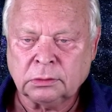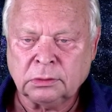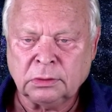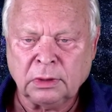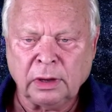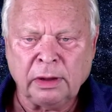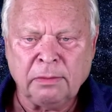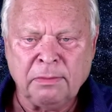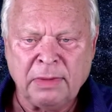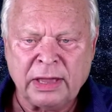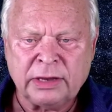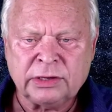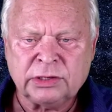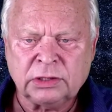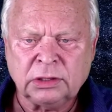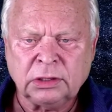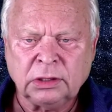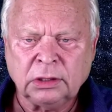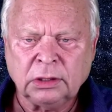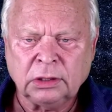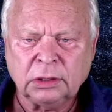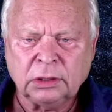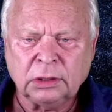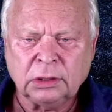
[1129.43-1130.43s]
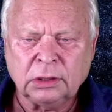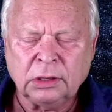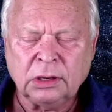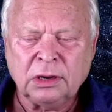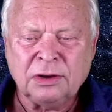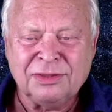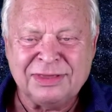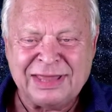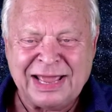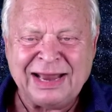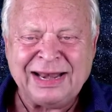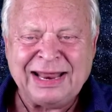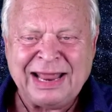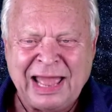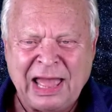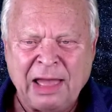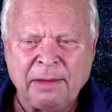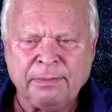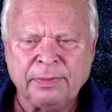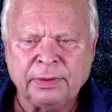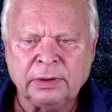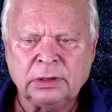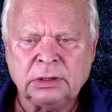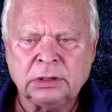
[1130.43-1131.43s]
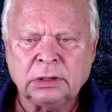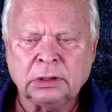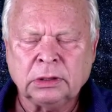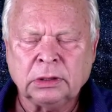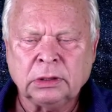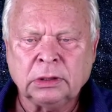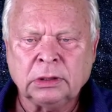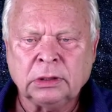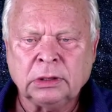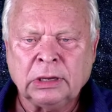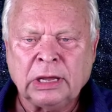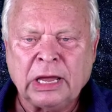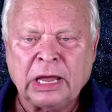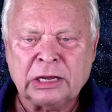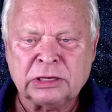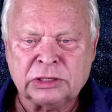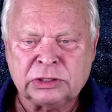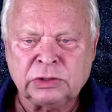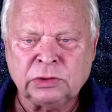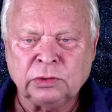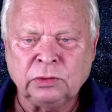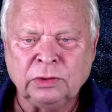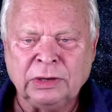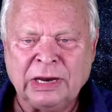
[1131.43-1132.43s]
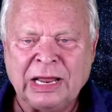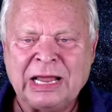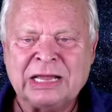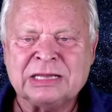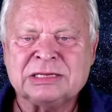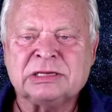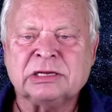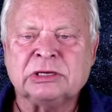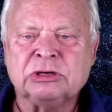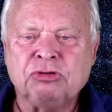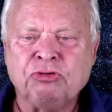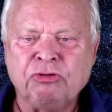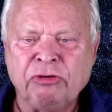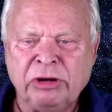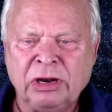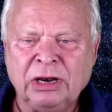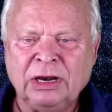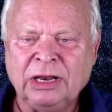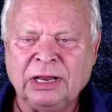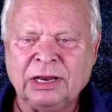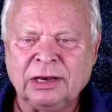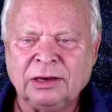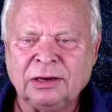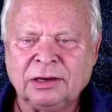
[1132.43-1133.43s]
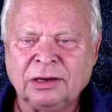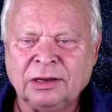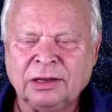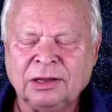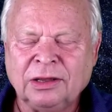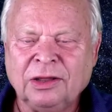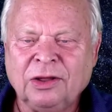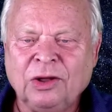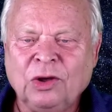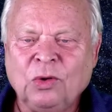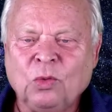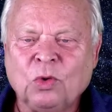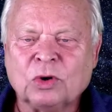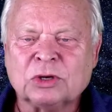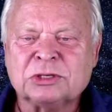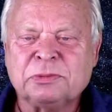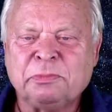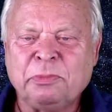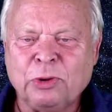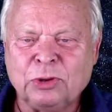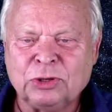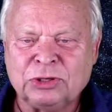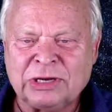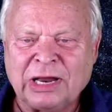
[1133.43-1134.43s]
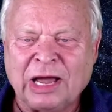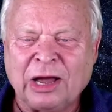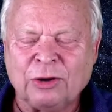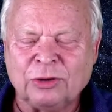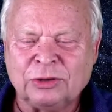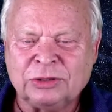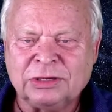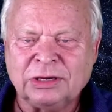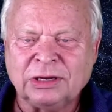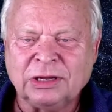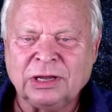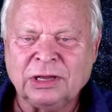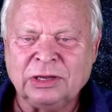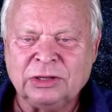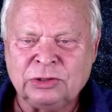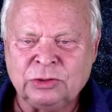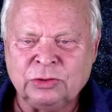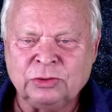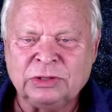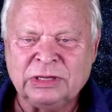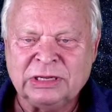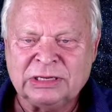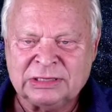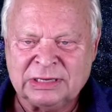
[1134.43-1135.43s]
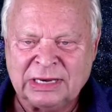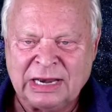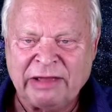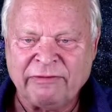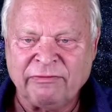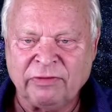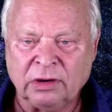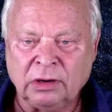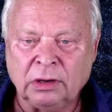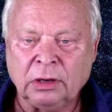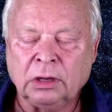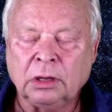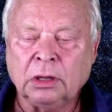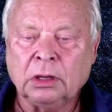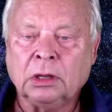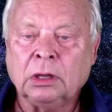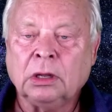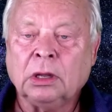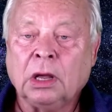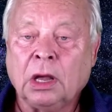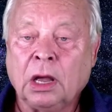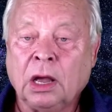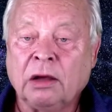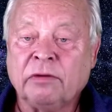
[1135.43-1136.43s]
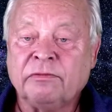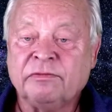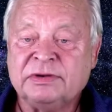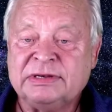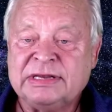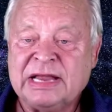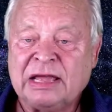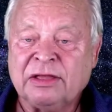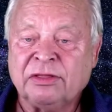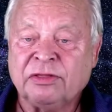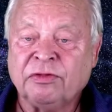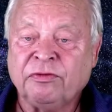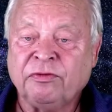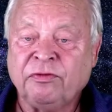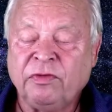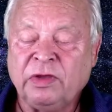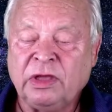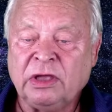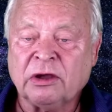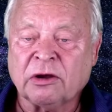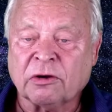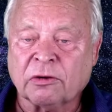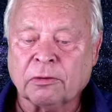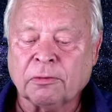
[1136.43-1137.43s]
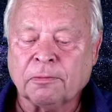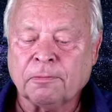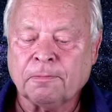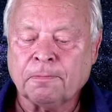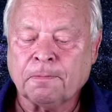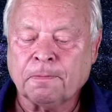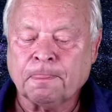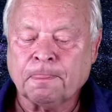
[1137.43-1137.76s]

Now imagine that happened as soon as adrenaline was pushed out to this level of death fear.